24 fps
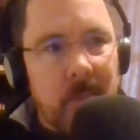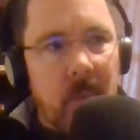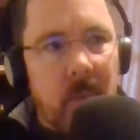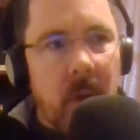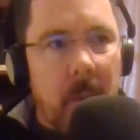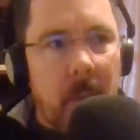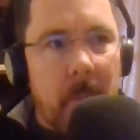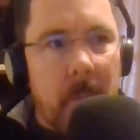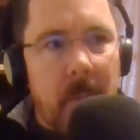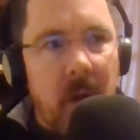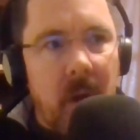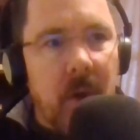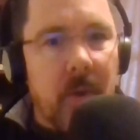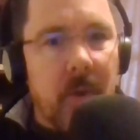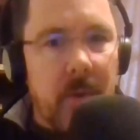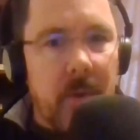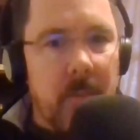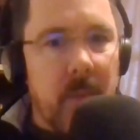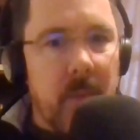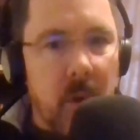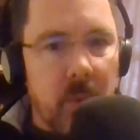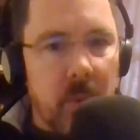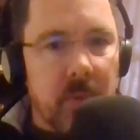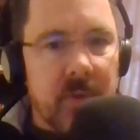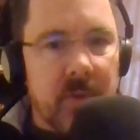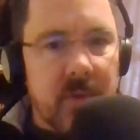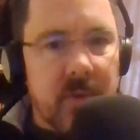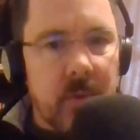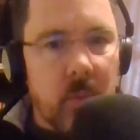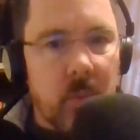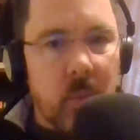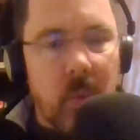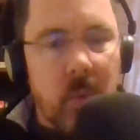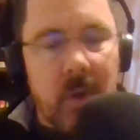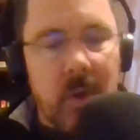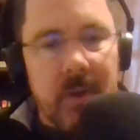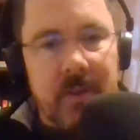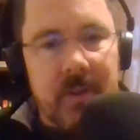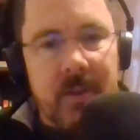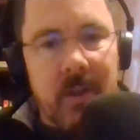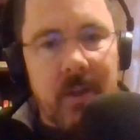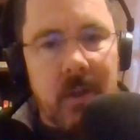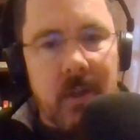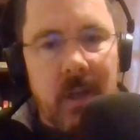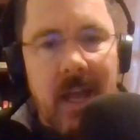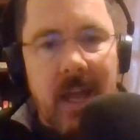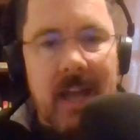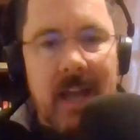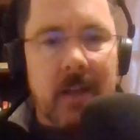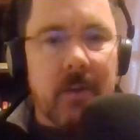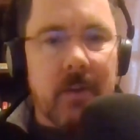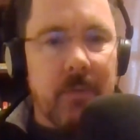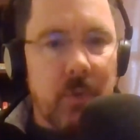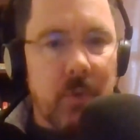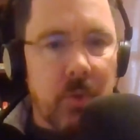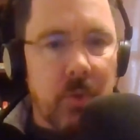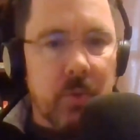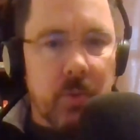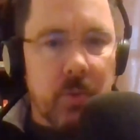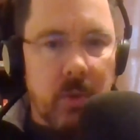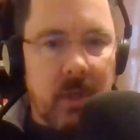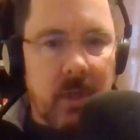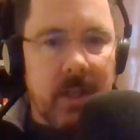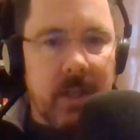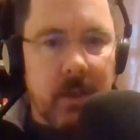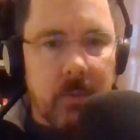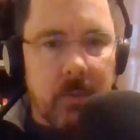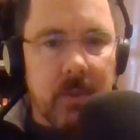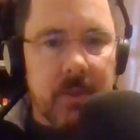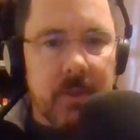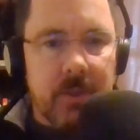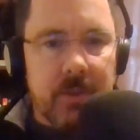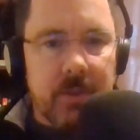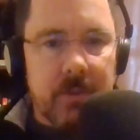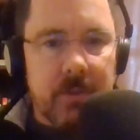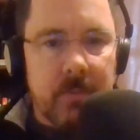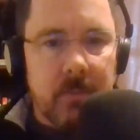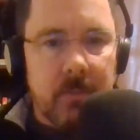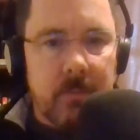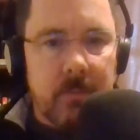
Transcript: among the most was the lack of neutral language.